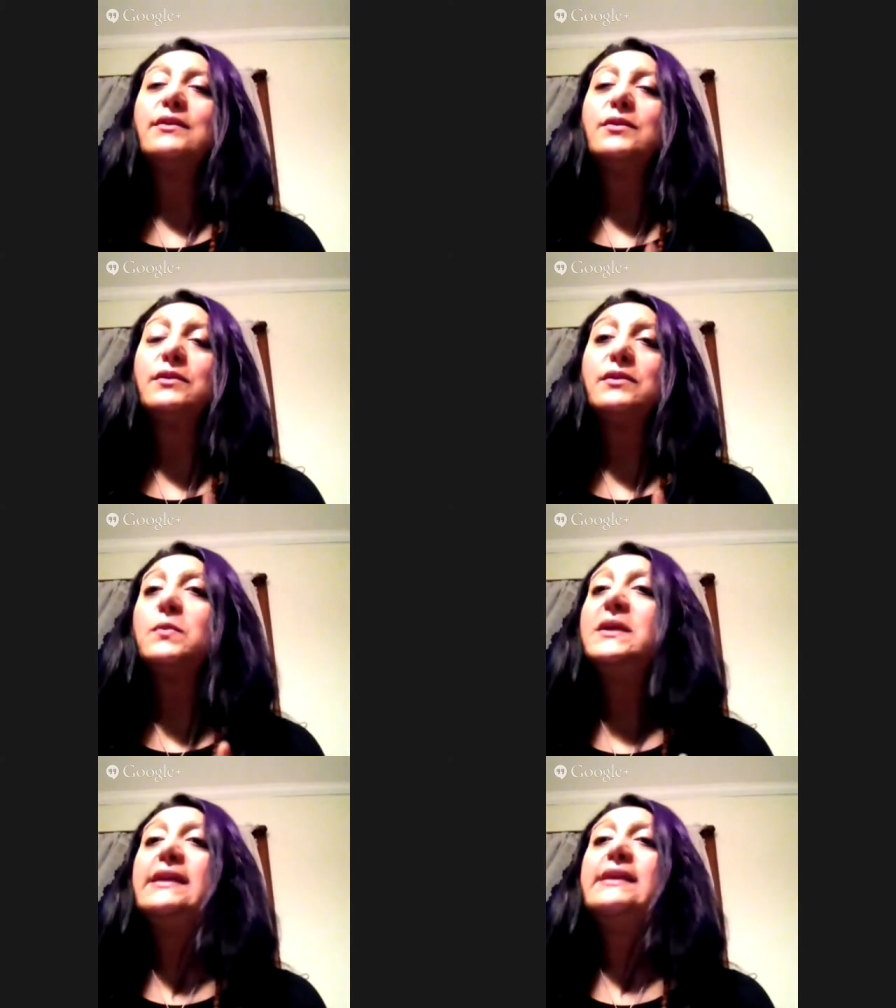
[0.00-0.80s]
To
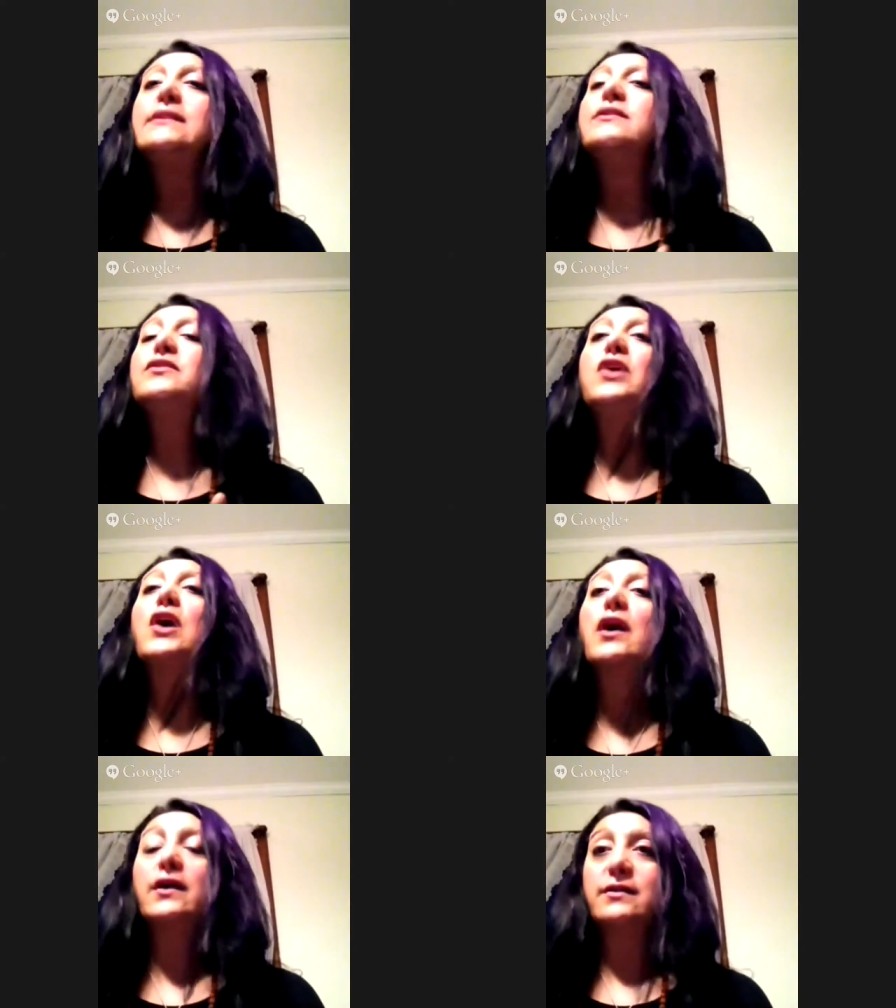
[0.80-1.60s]
be in the
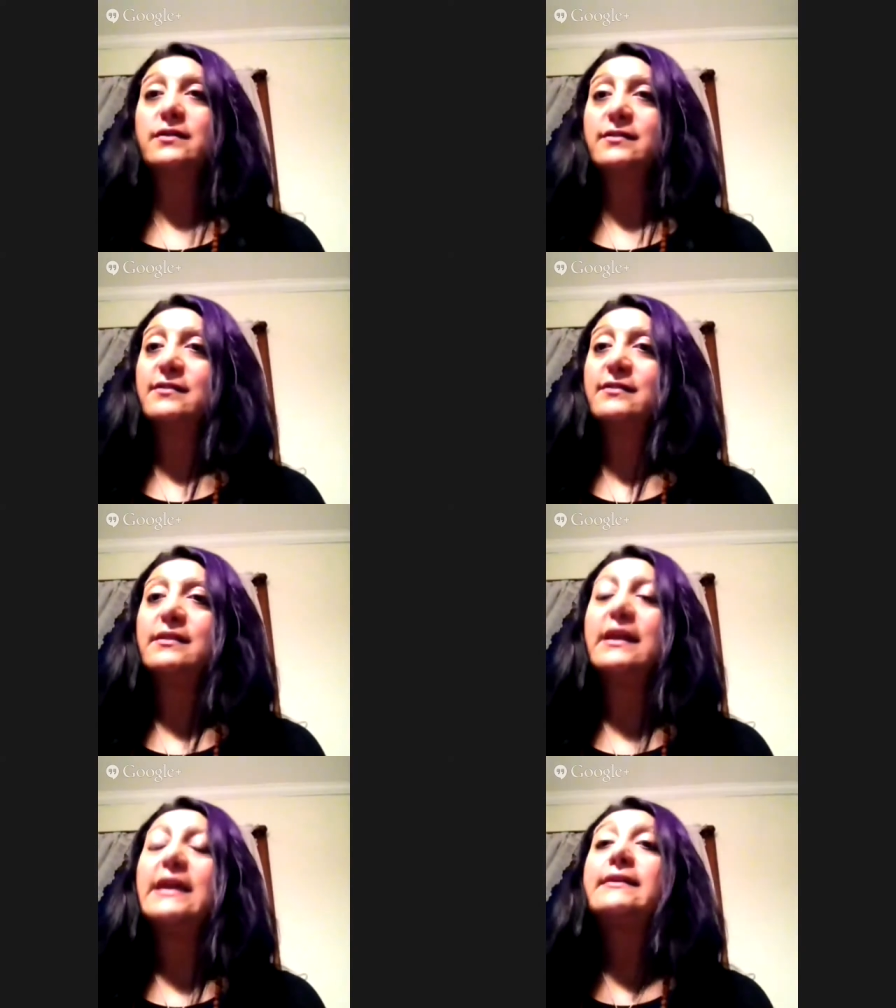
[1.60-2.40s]
dark
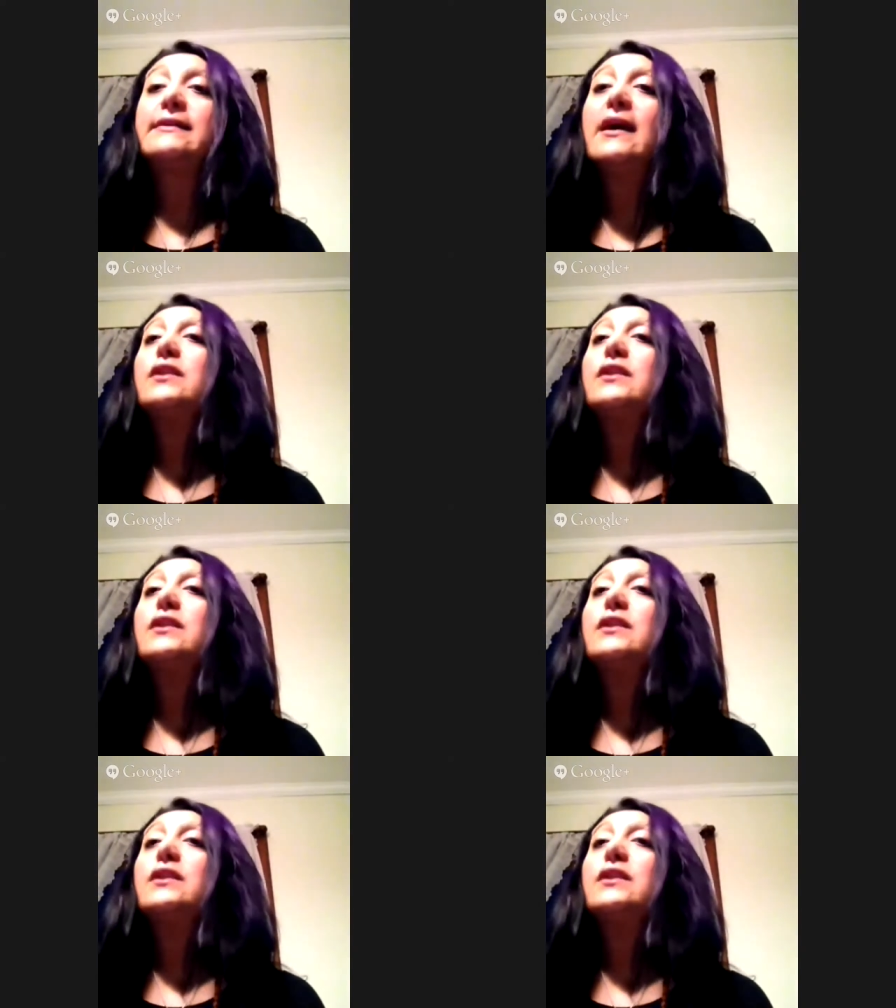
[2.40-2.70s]
and not